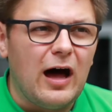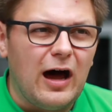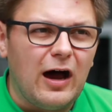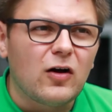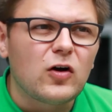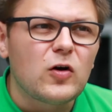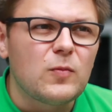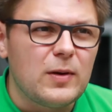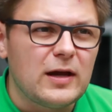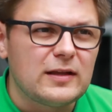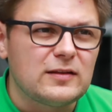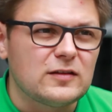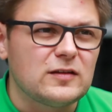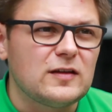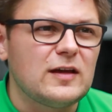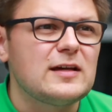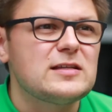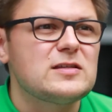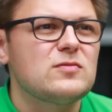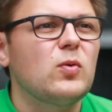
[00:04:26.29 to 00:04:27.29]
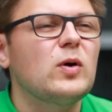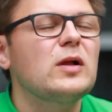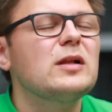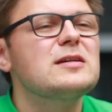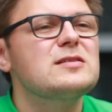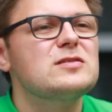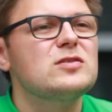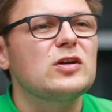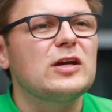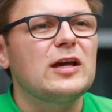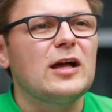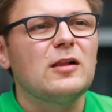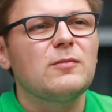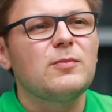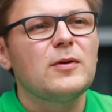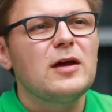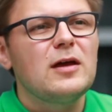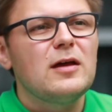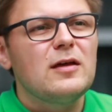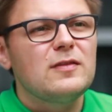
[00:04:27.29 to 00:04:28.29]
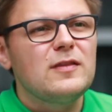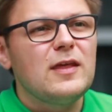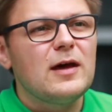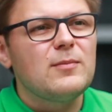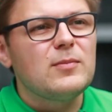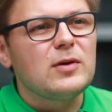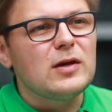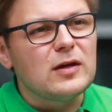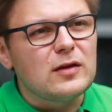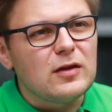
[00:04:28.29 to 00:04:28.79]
our method, as well as to help them